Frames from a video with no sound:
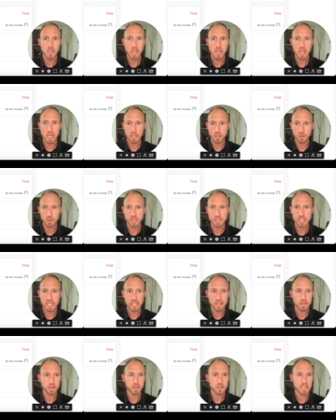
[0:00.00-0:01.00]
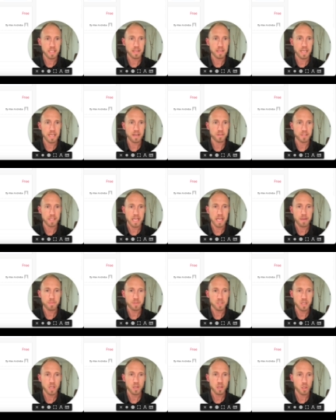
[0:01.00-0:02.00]
and you can see 13,000
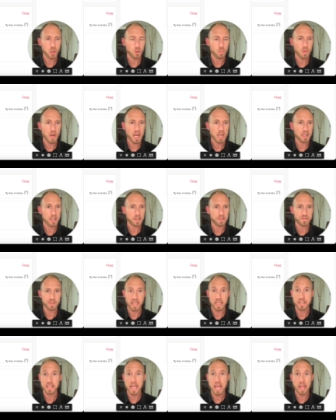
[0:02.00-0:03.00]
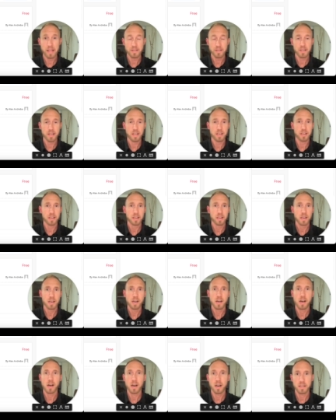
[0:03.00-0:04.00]
apps, Copilot, fantastic
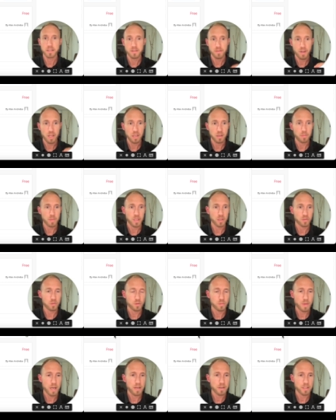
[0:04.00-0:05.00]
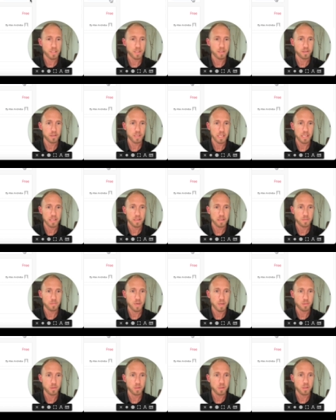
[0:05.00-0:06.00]
uh, development group out here in the
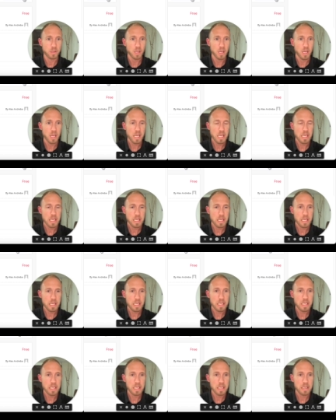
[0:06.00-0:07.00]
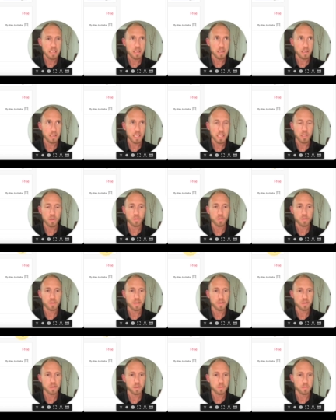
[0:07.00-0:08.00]
bubble e
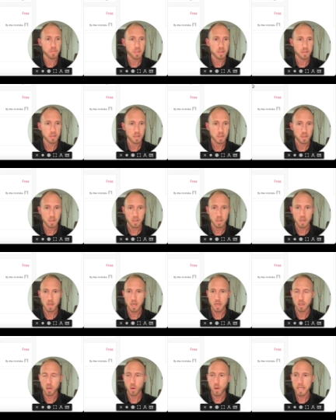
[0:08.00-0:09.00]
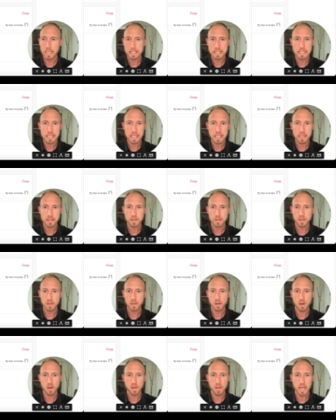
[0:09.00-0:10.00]
ecosystem. Uh, go ahead and
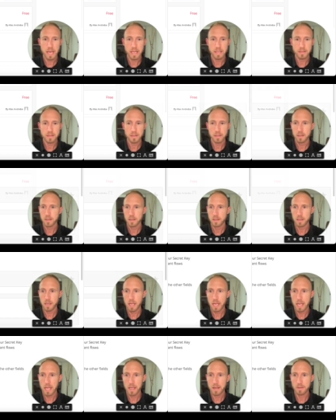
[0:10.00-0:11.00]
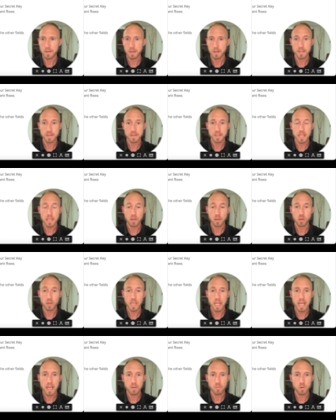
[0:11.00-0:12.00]
install that and let's take a
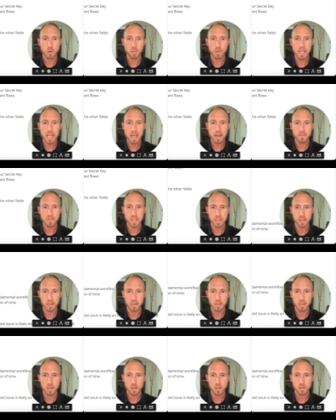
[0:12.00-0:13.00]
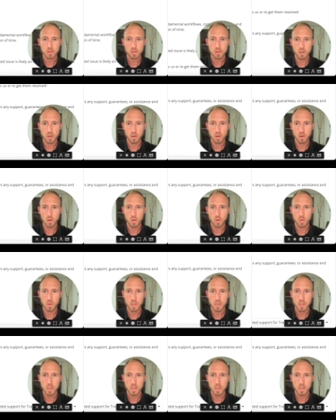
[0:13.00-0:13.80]
look at what we have here. So